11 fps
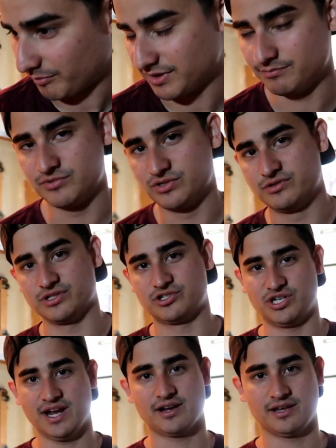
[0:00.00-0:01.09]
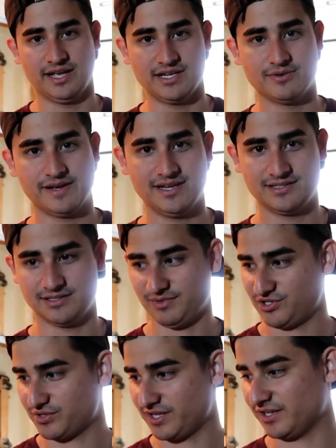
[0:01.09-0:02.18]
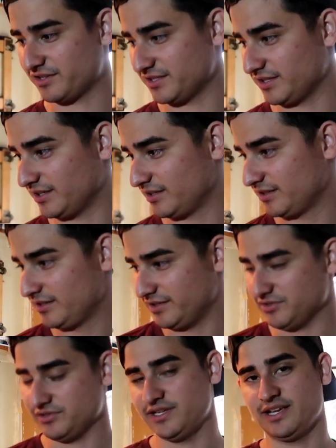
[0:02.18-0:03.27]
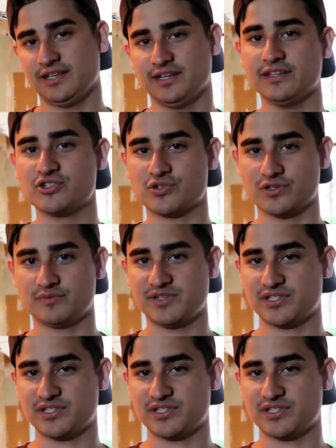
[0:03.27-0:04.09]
I mean, just check anyway to make sure that nothing is leaking and shouldn't be